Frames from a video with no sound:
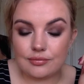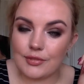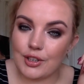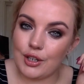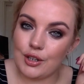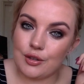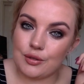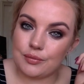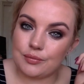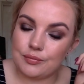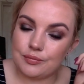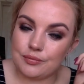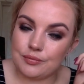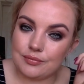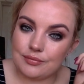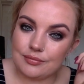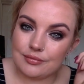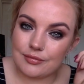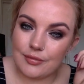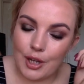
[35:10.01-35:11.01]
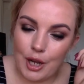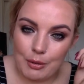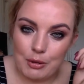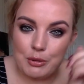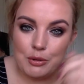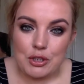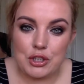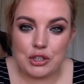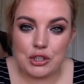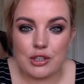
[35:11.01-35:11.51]
Cool. Hope you
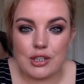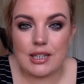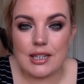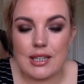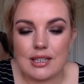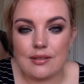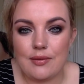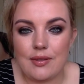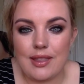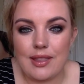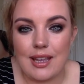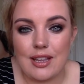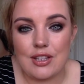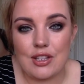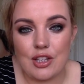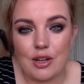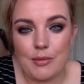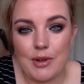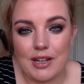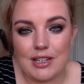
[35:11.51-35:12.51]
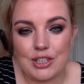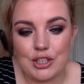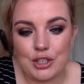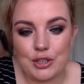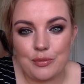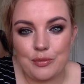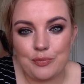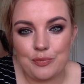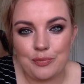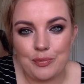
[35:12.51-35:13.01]
enjoyed. Thank you so much.
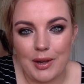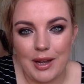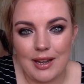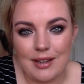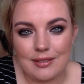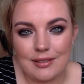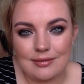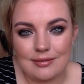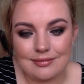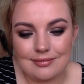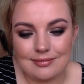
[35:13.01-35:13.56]
Bye.